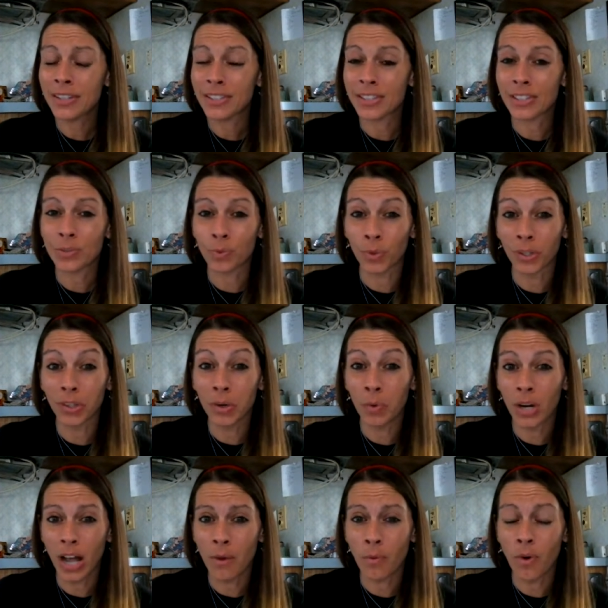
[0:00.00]
Is this really
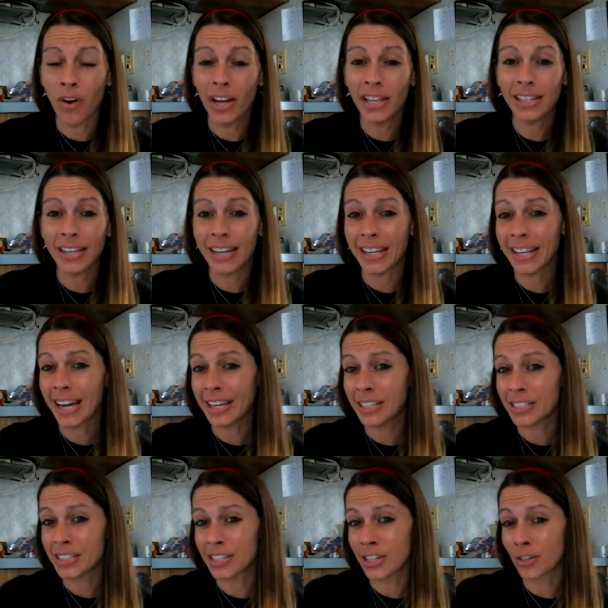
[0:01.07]
what I want? And it kind
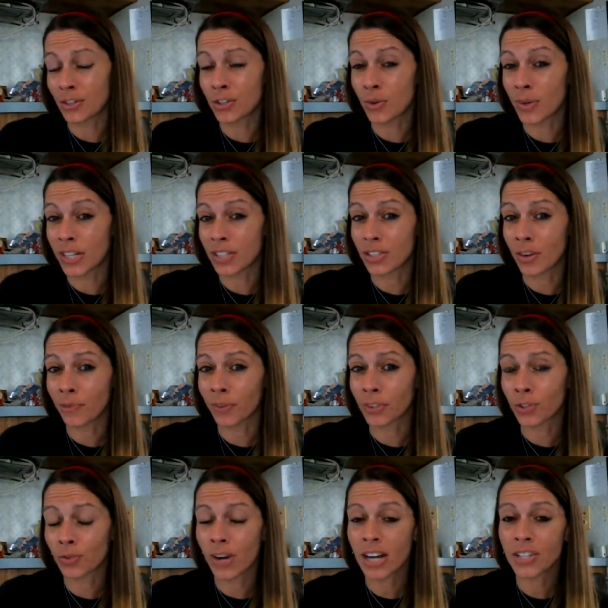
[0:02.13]
of steered you in a
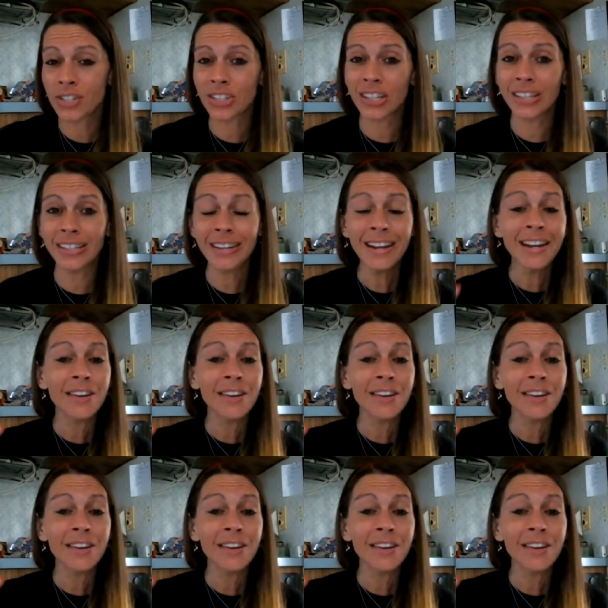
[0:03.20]
different direction.